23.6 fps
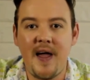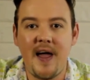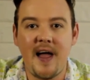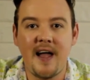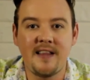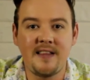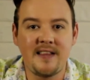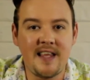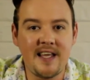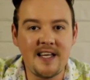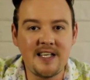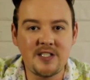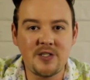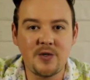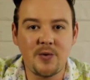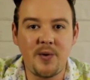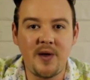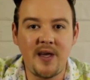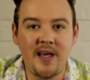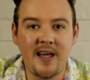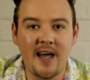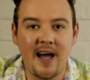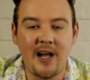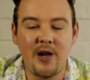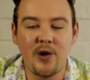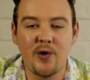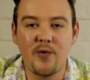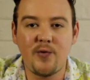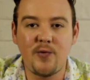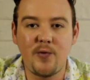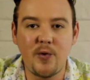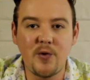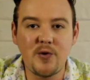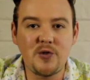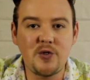And next week I look
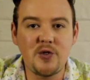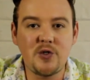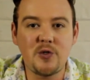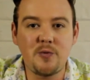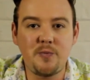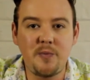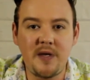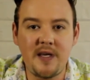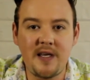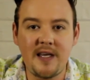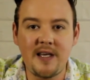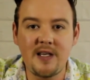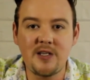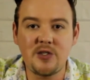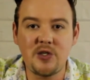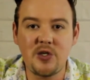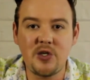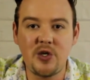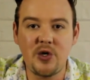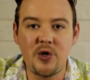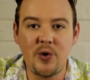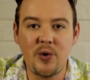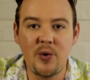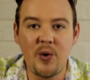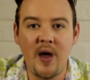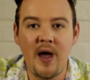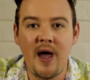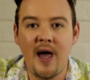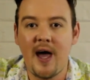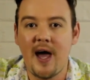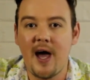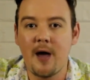forward to speaking to you